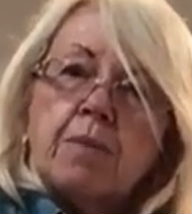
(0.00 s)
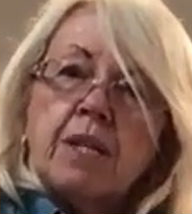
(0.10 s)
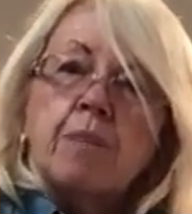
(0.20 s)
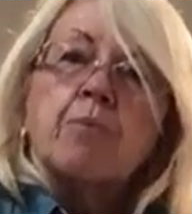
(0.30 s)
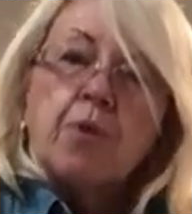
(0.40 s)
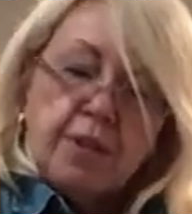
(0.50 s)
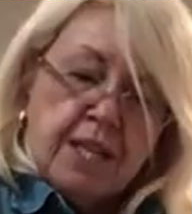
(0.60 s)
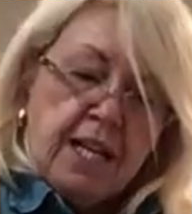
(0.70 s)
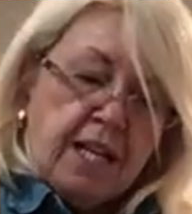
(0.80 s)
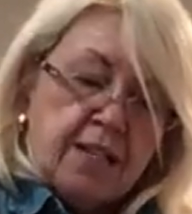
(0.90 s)
the important
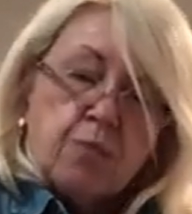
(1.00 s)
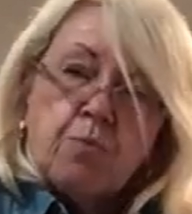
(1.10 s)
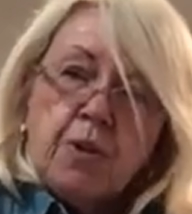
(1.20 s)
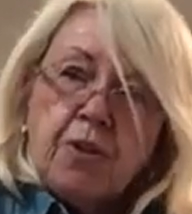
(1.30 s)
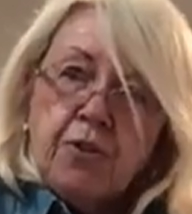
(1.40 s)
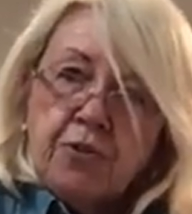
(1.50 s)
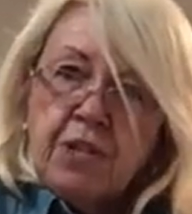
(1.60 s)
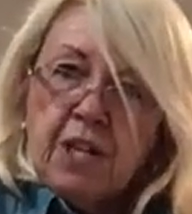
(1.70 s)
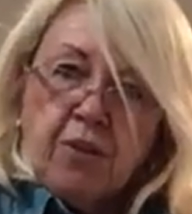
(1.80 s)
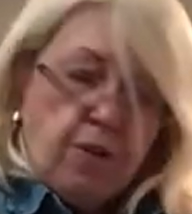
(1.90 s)
thing is when you're
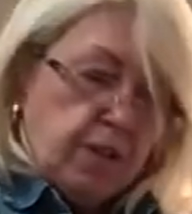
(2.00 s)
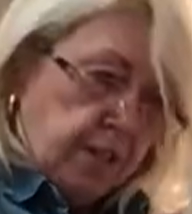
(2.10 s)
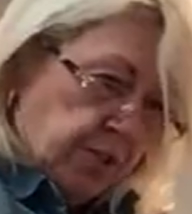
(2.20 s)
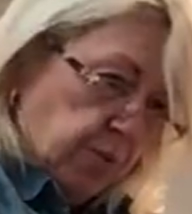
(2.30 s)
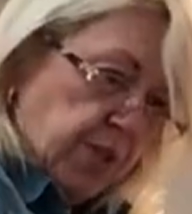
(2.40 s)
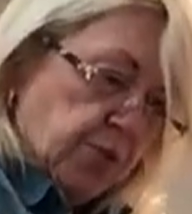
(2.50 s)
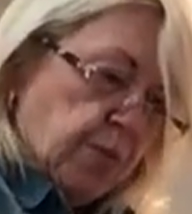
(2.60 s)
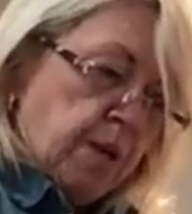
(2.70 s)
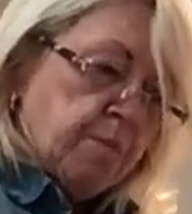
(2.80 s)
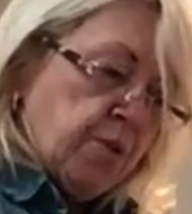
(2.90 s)
using acrylics, which is
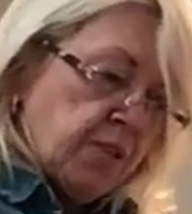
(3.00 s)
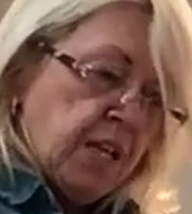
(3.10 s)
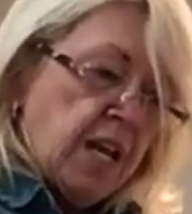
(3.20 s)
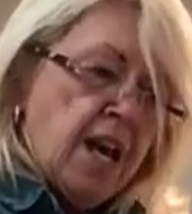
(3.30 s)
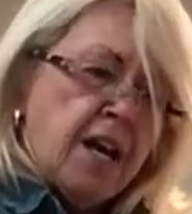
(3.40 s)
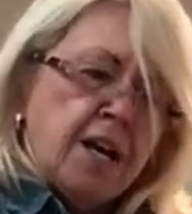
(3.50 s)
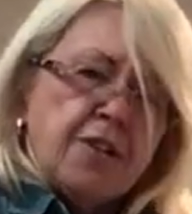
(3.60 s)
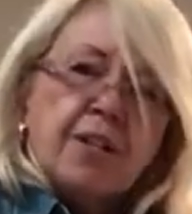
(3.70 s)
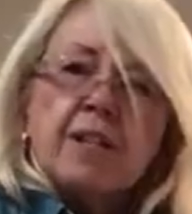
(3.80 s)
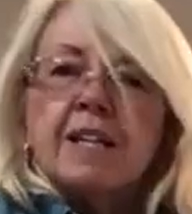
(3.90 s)
what I'm using,
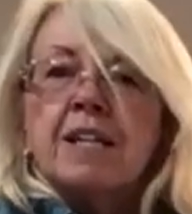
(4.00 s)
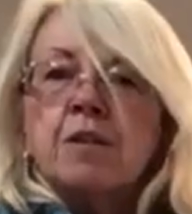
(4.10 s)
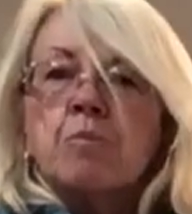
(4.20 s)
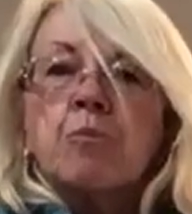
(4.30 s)
to clean them